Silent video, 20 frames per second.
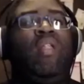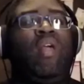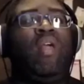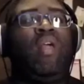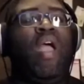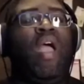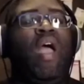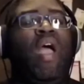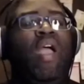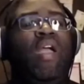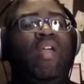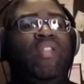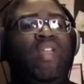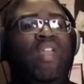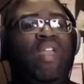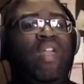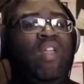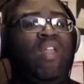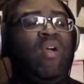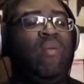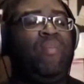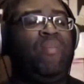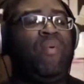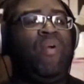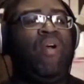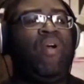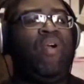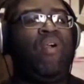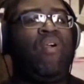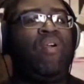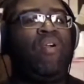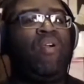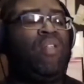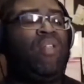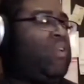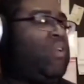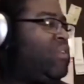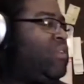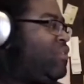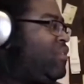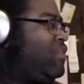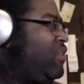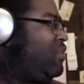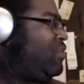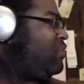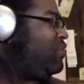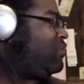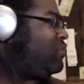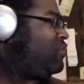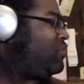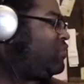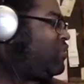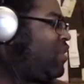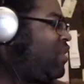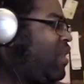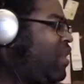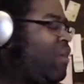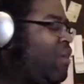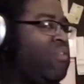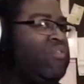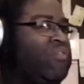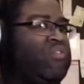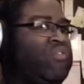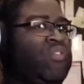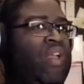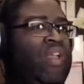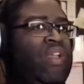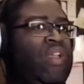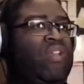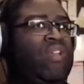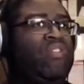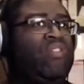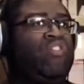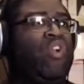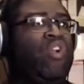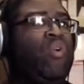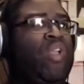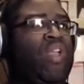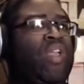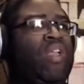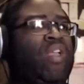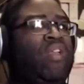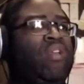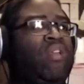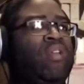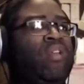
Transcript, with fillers: I had to get up earlier just because I heard, like, choking.